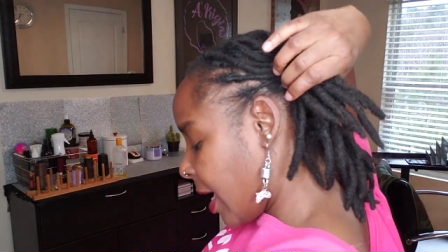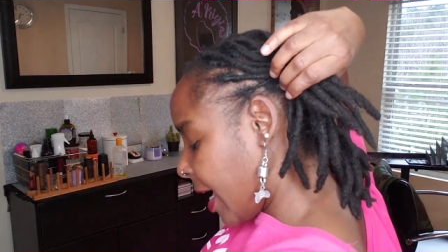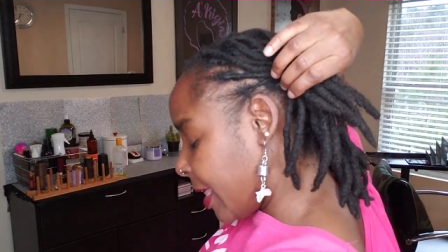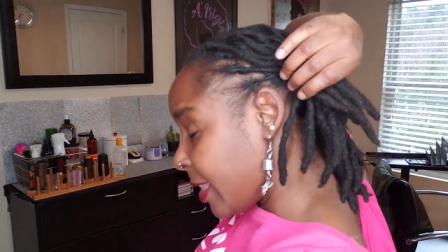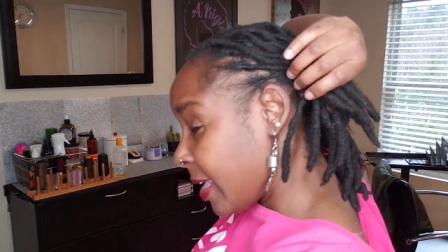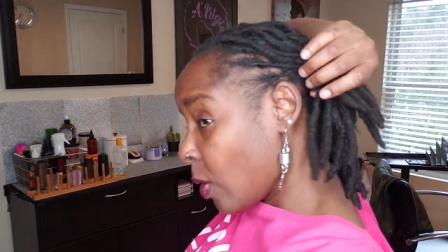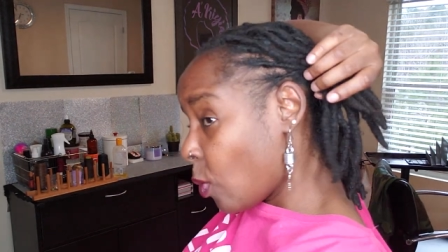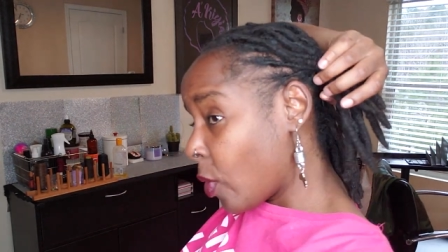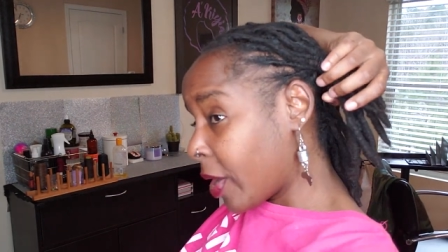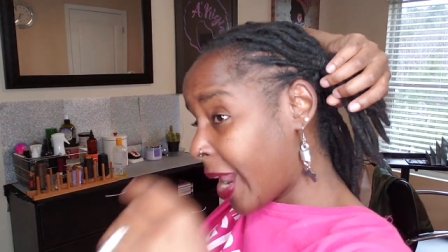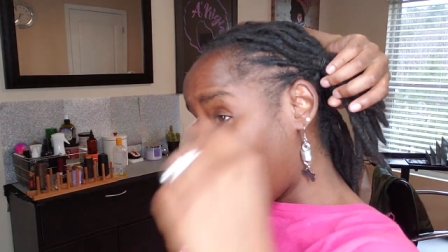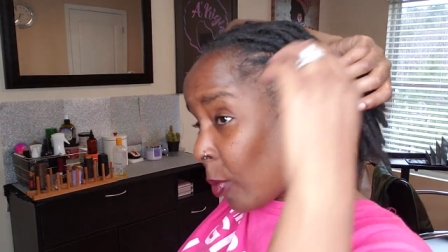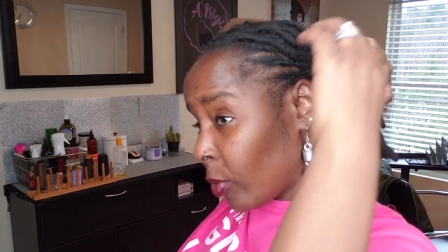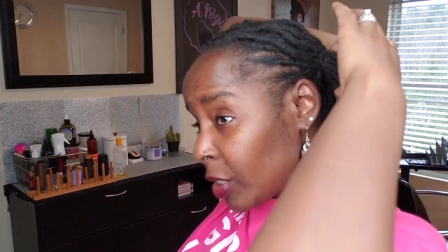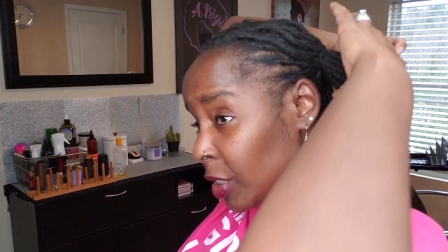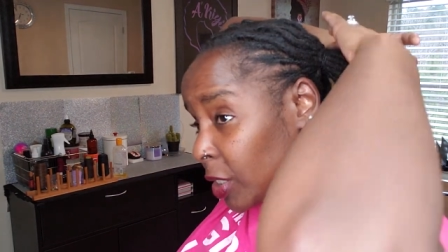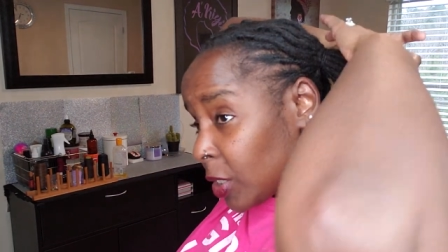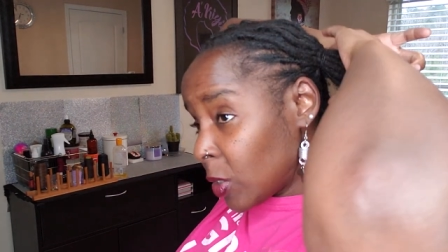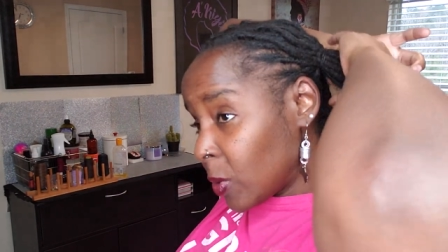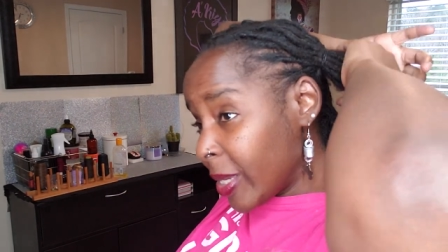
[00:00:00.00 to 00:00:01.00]
And then what I
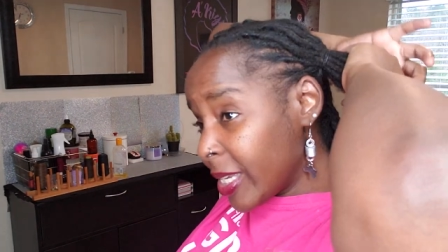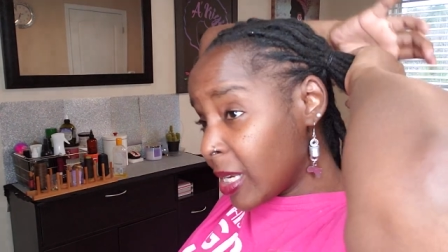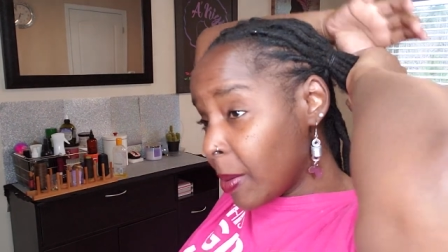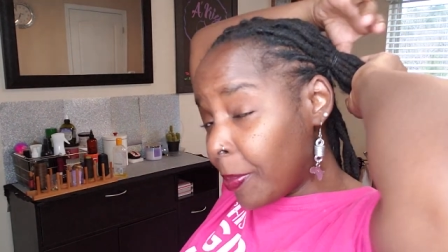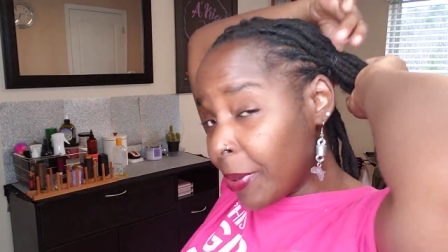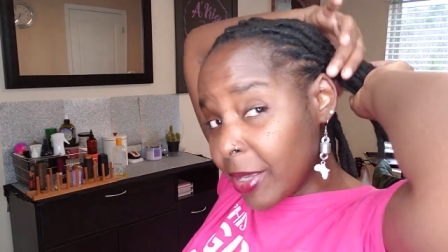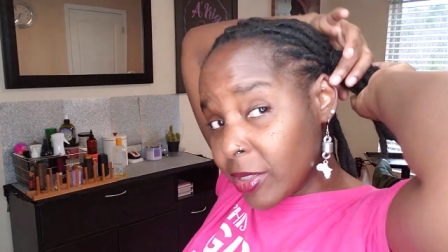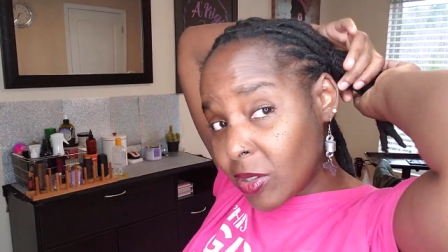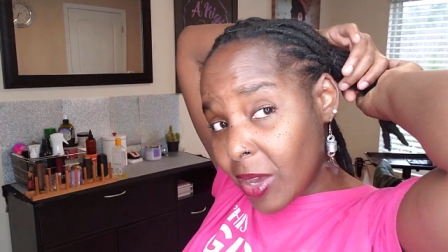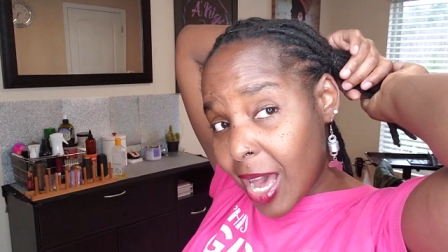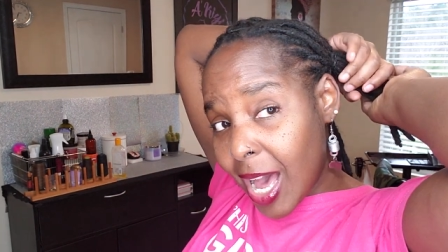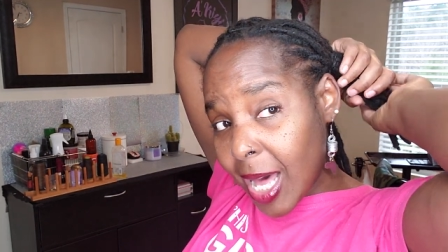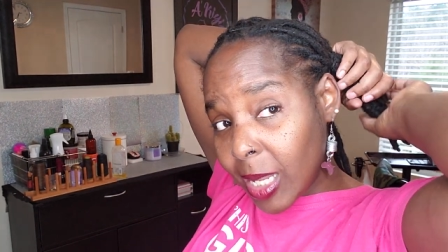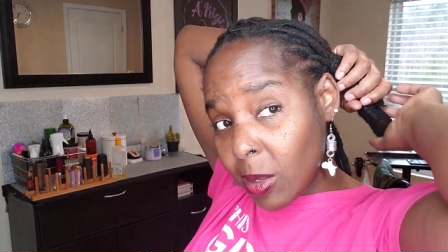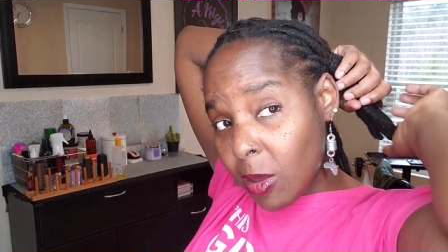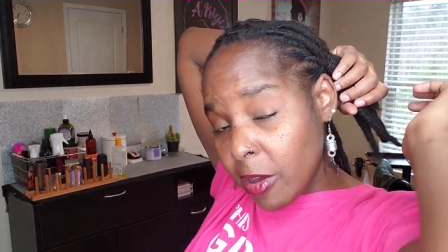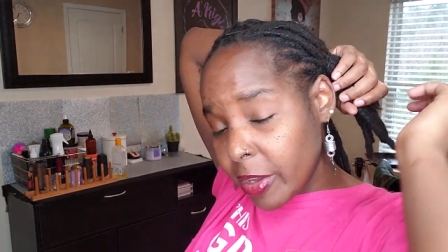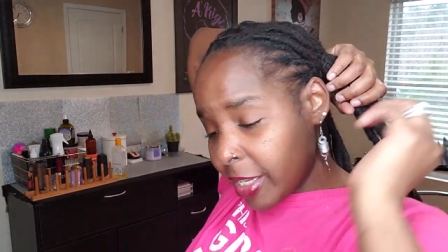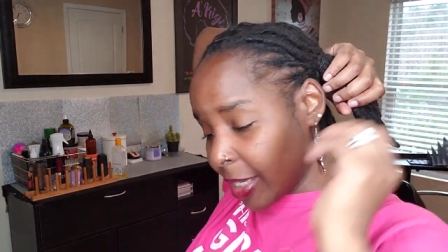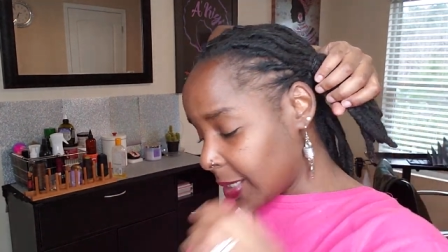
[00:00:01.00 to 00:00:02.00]
would do, it depends on how
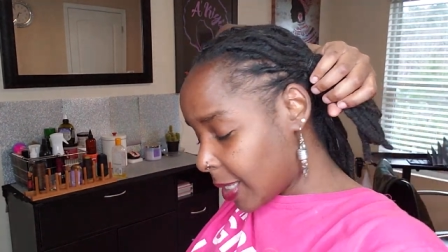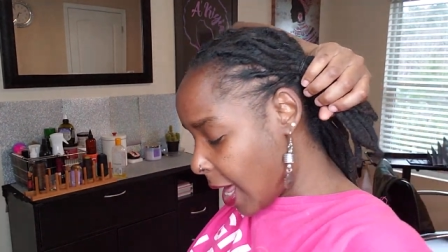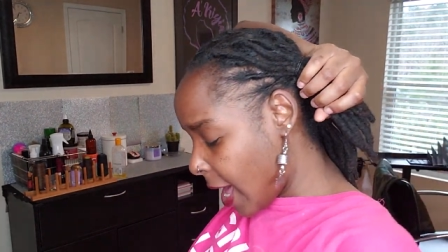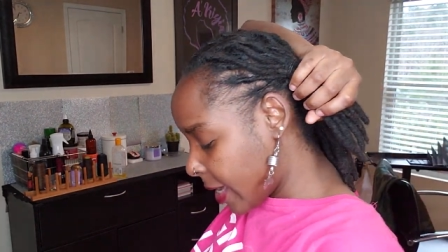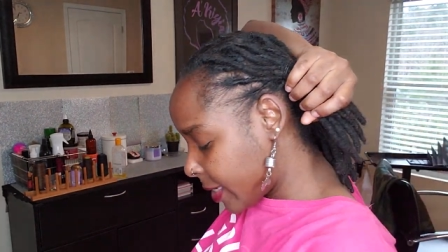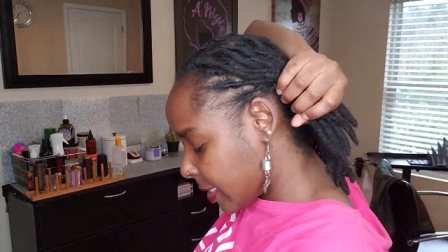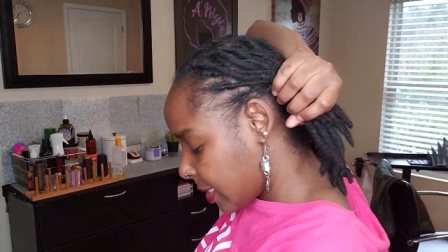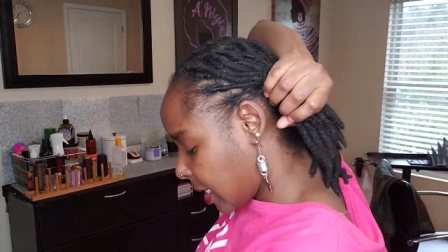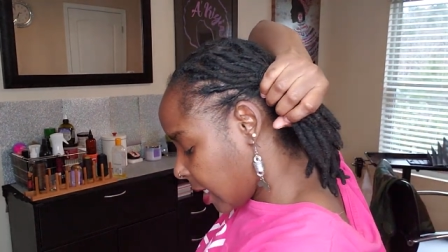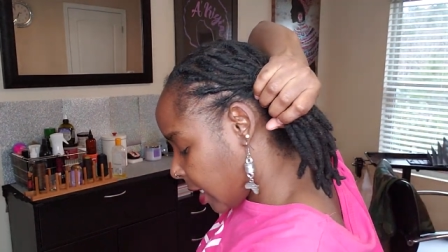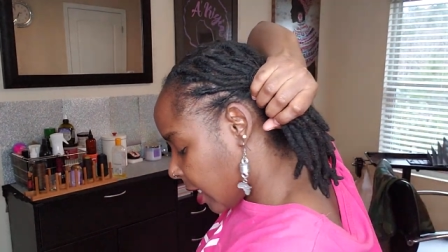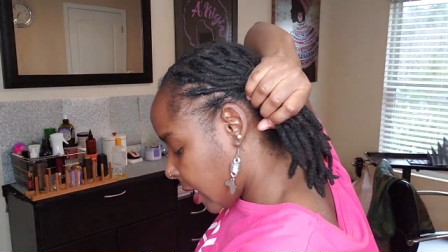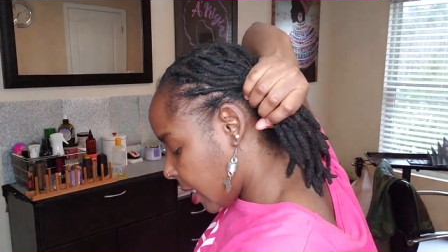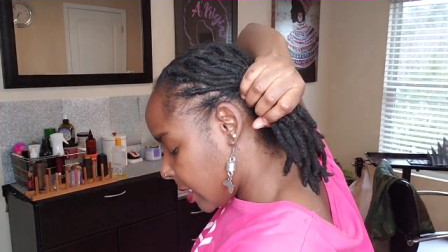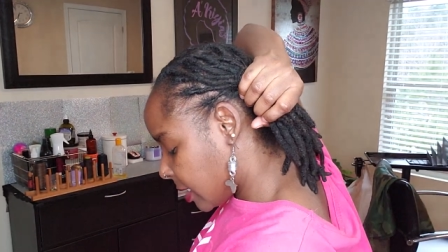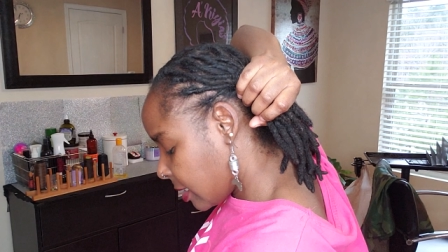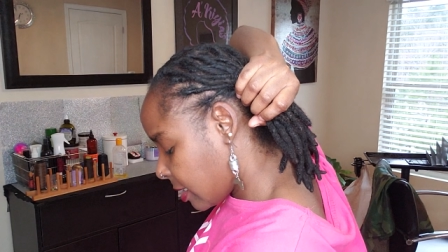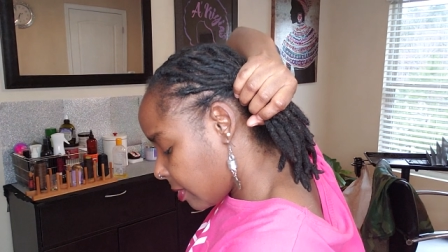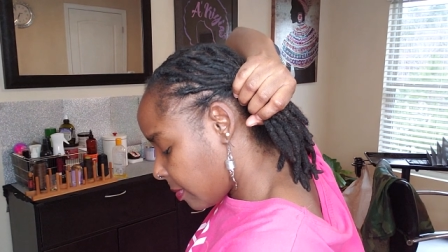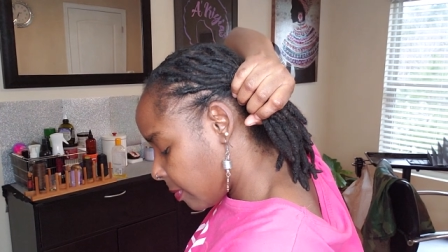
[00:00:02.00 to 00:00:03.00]
long your locks
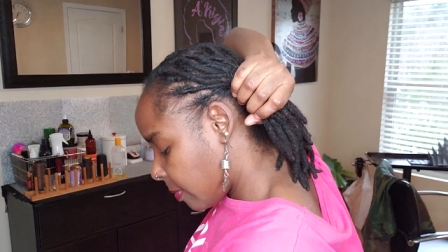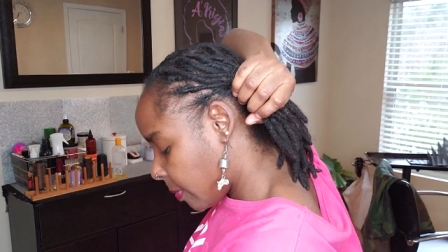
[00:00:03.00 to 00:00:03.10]
is.